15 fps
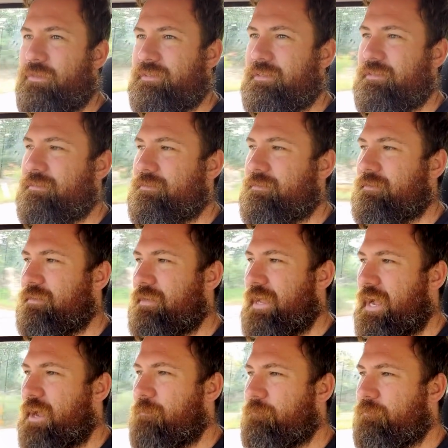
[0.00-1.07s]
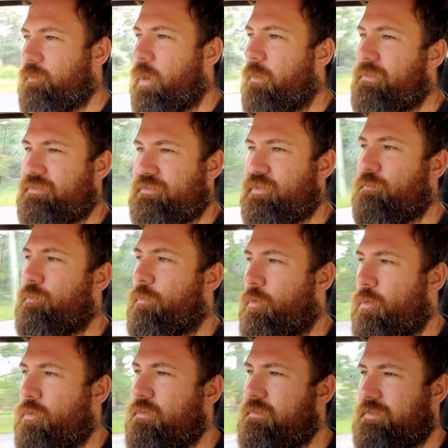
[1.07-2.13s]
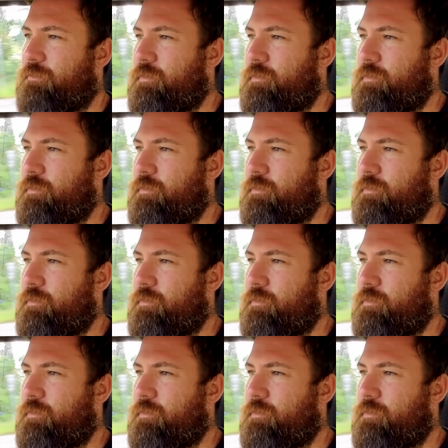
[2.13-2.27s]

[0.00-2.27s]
this is, well, the Subarus